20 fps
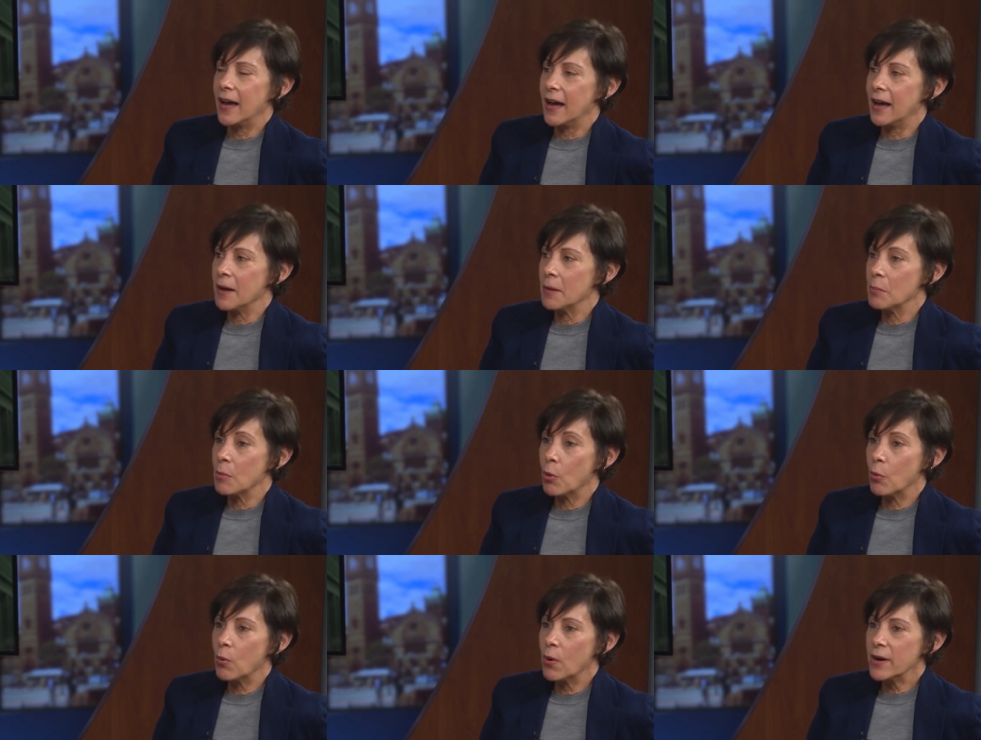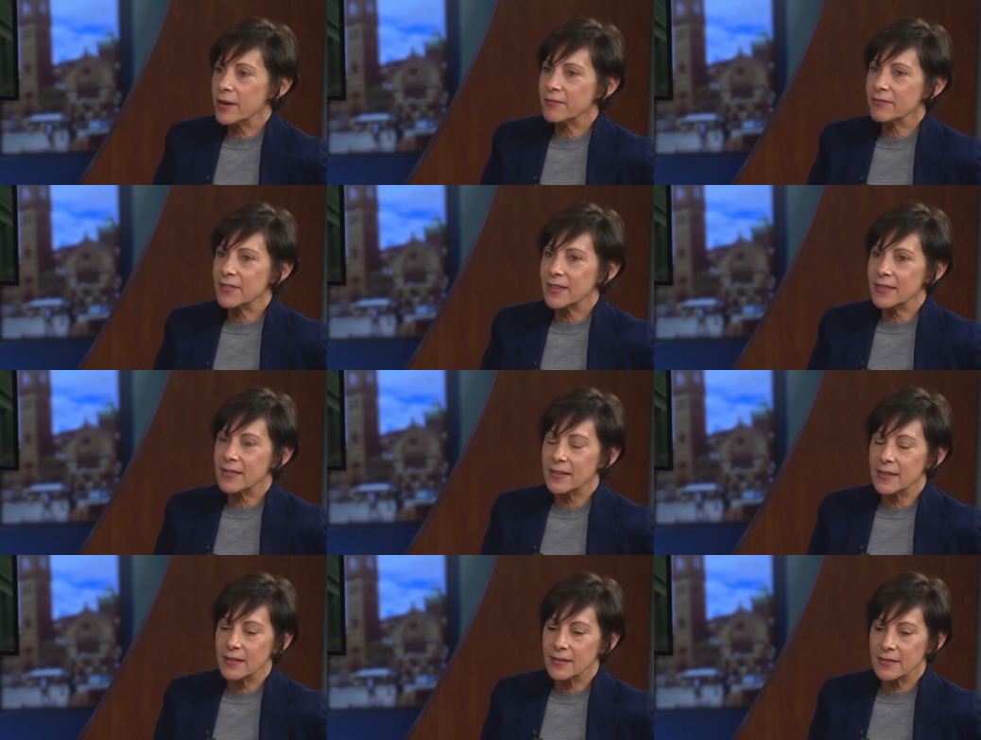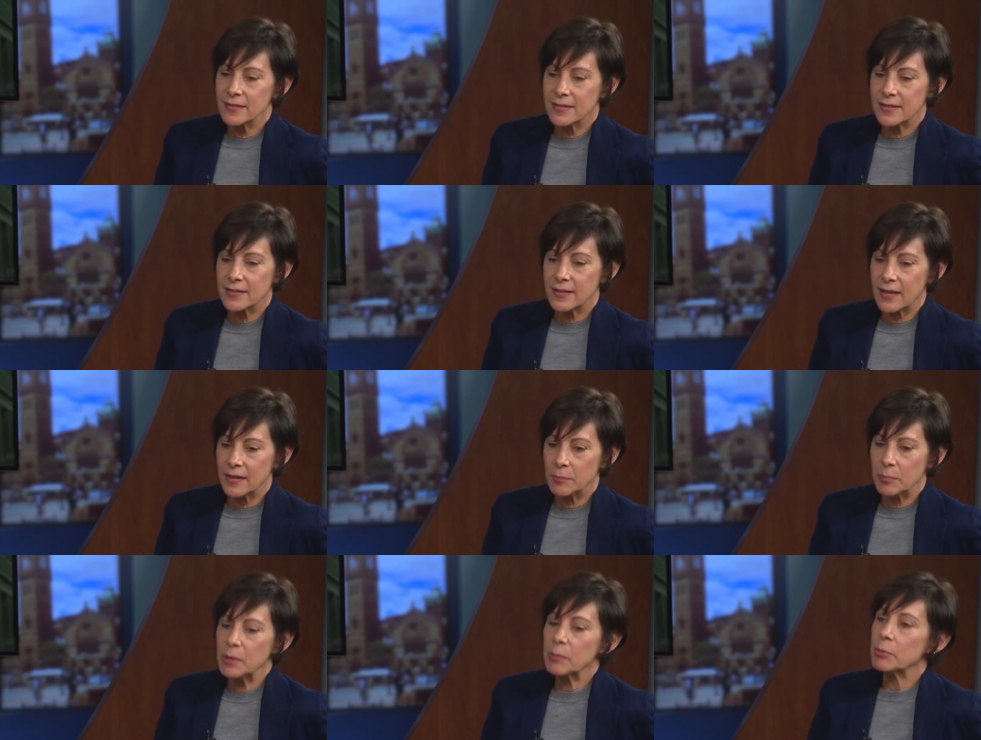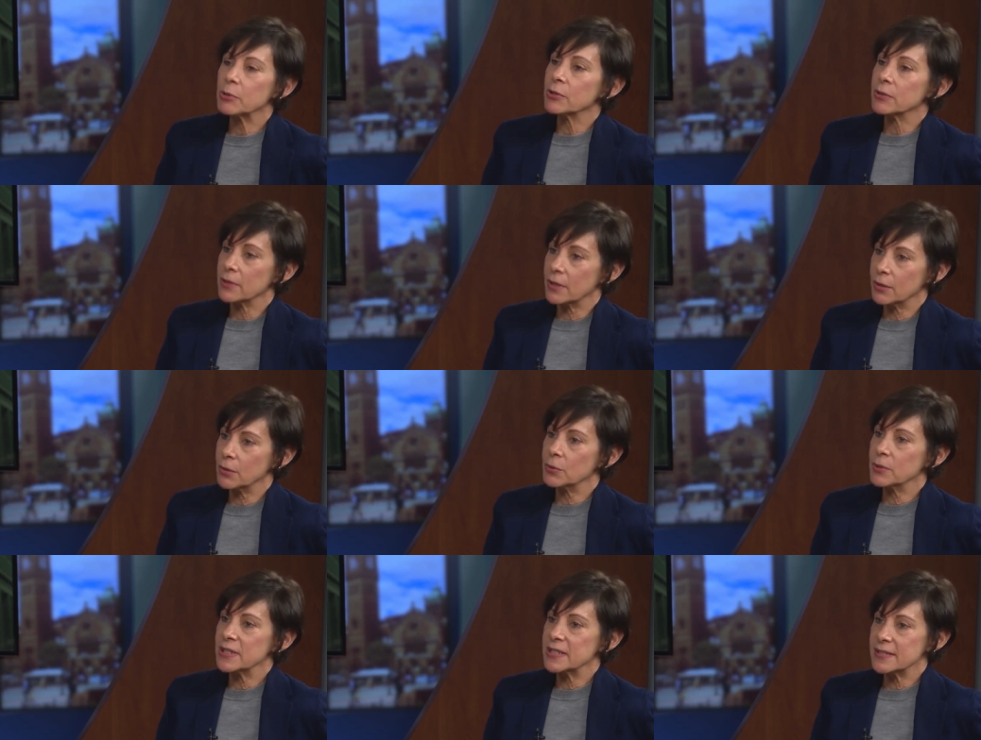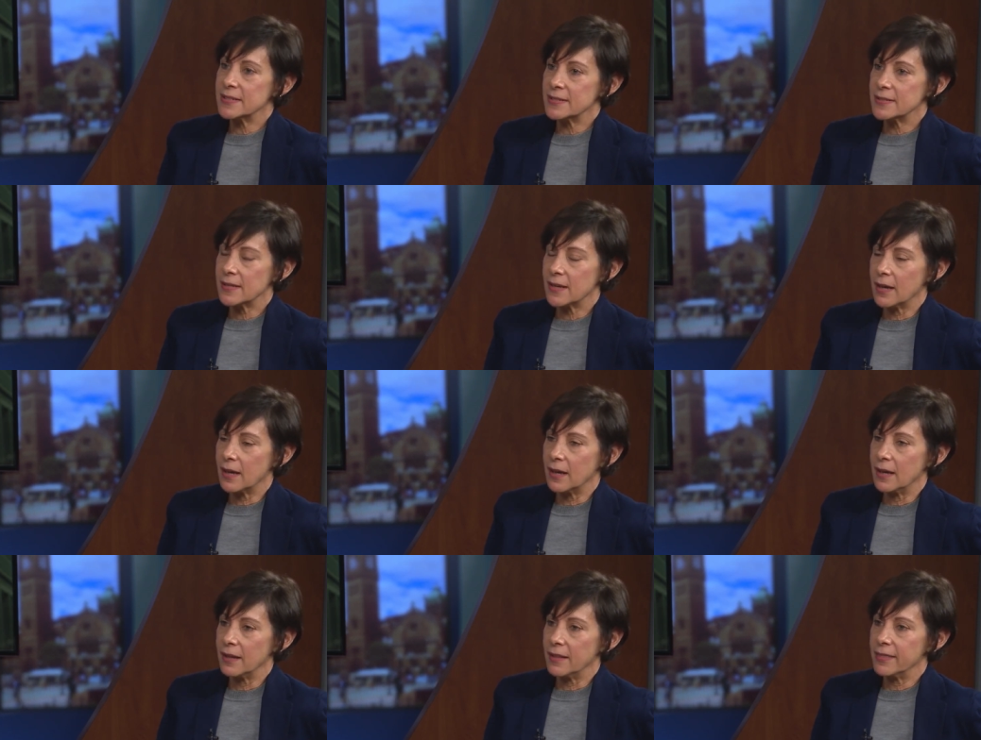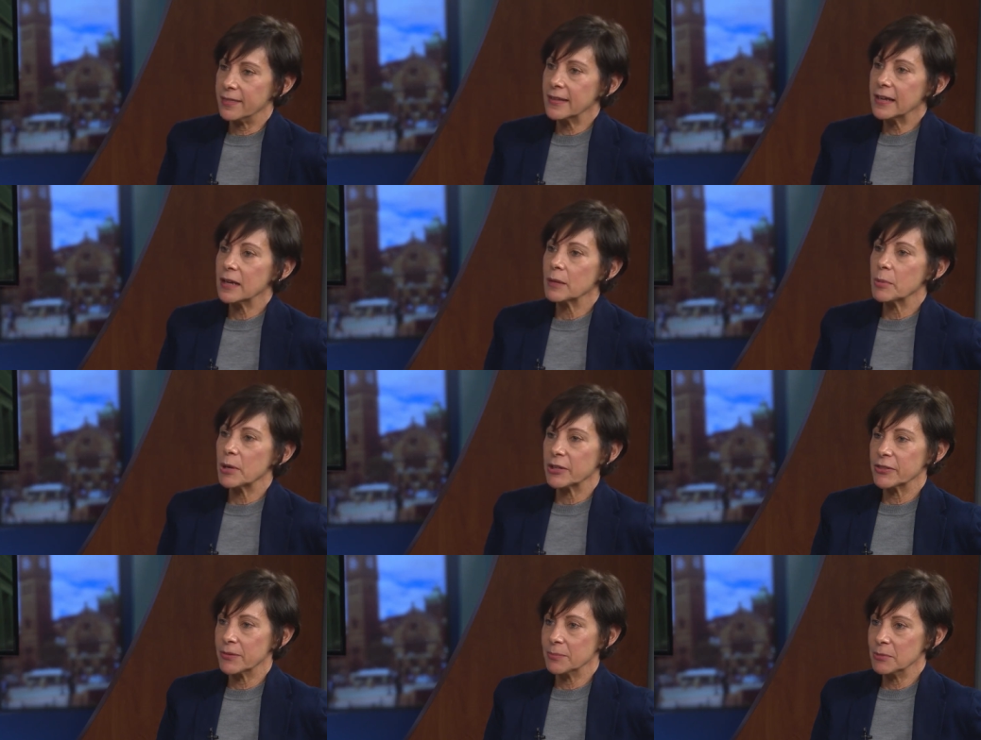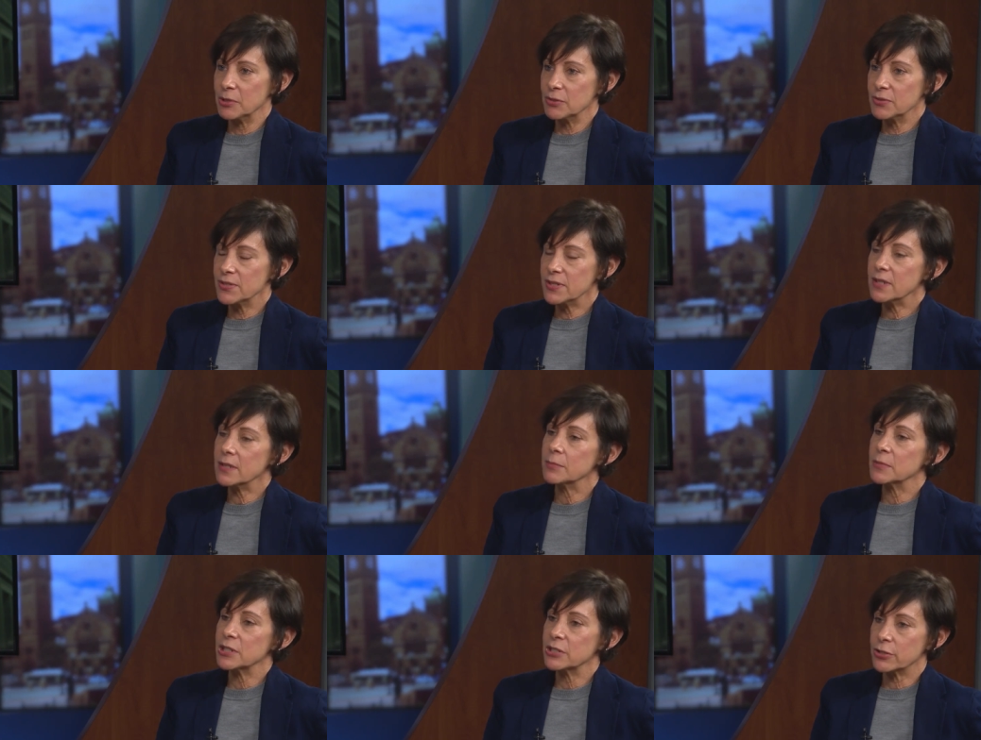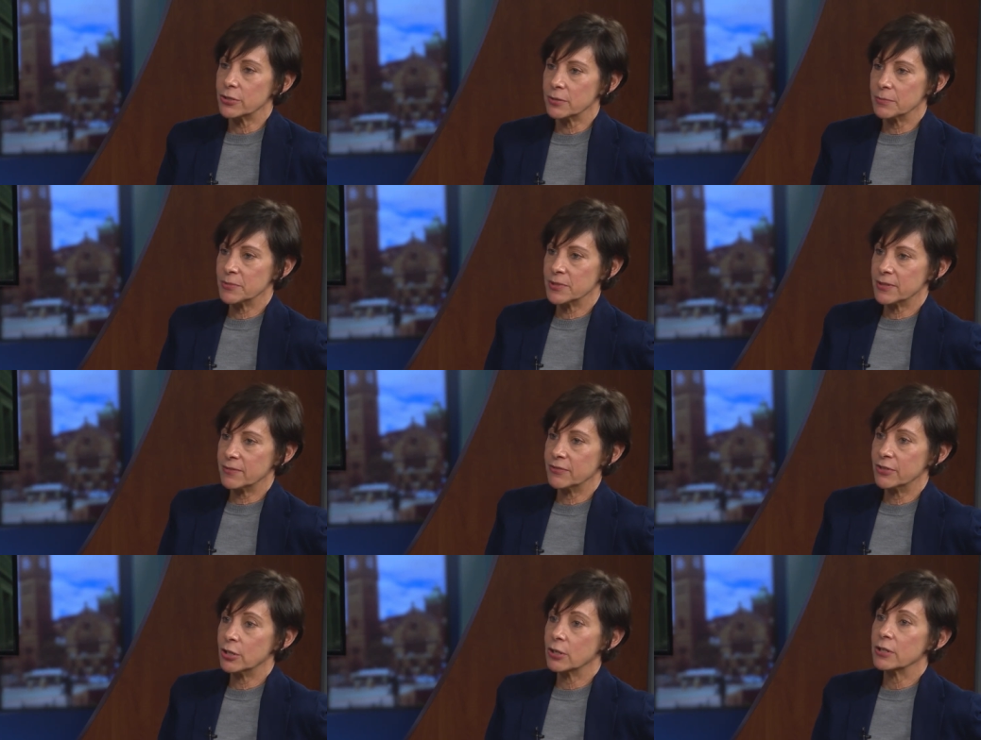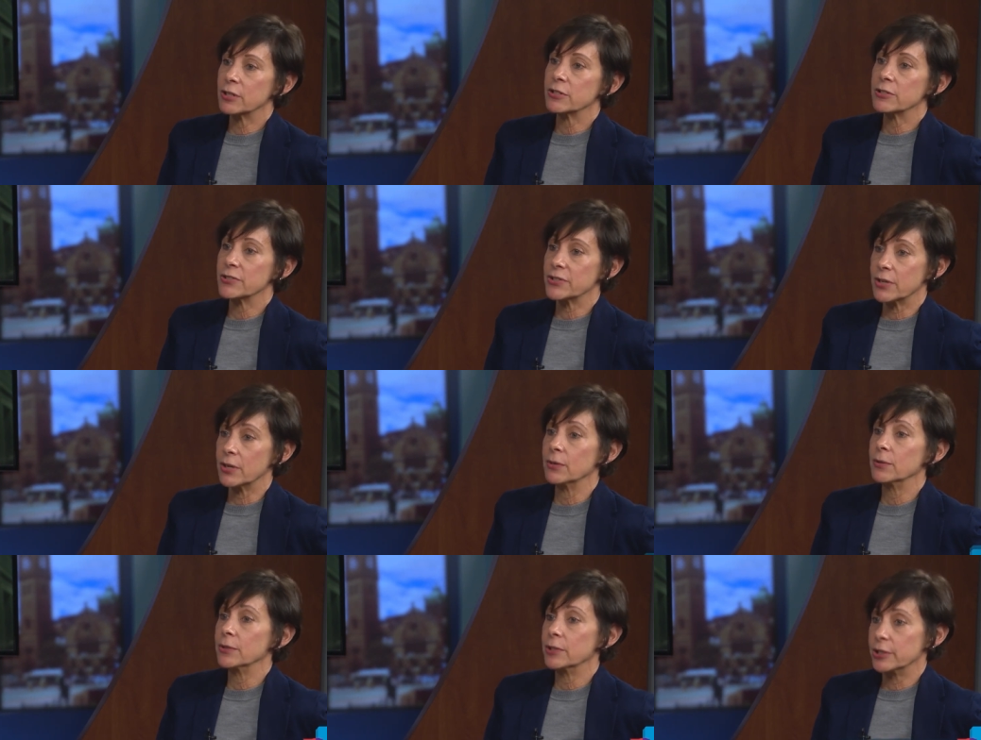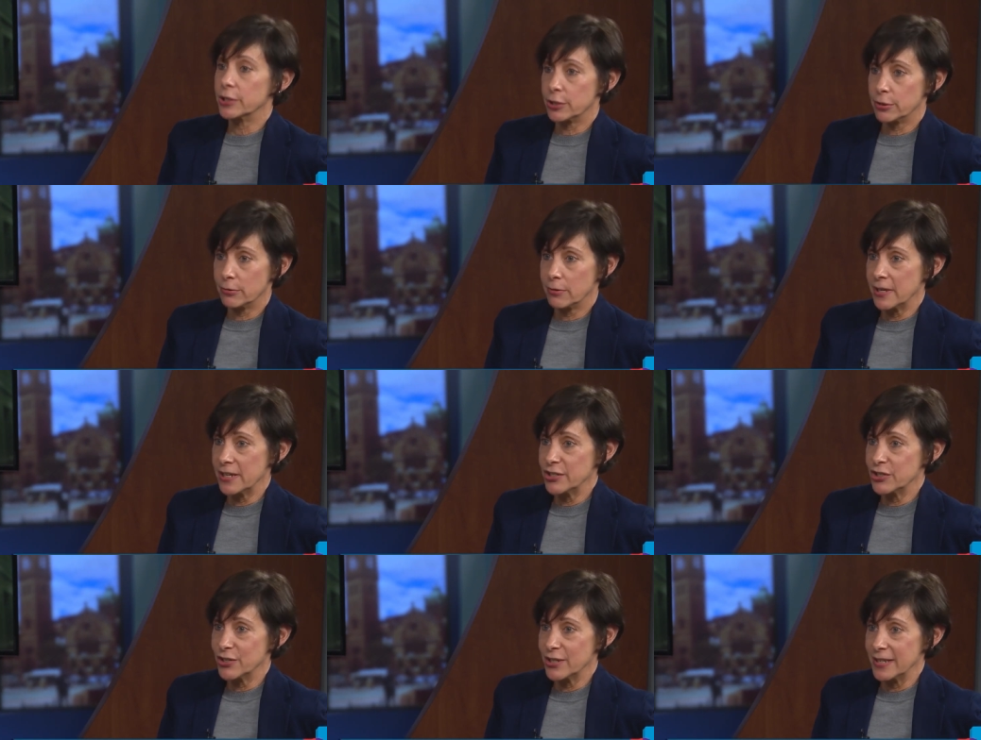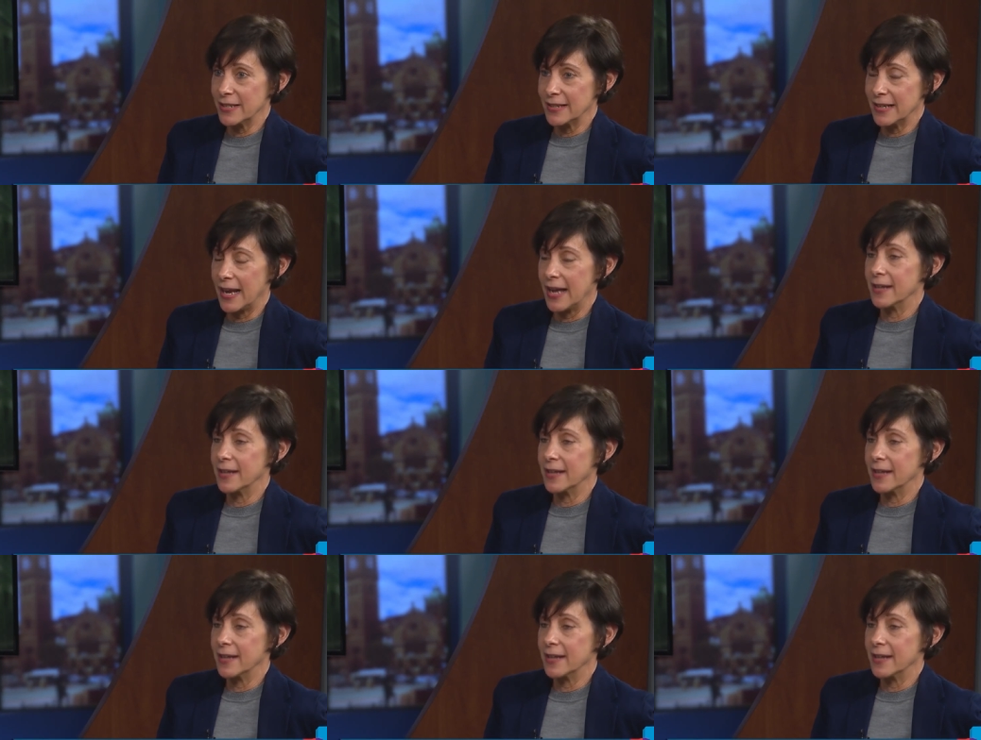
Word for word: Um, one of the things that people always uh, think about the museum in terms of Gardner's own curation,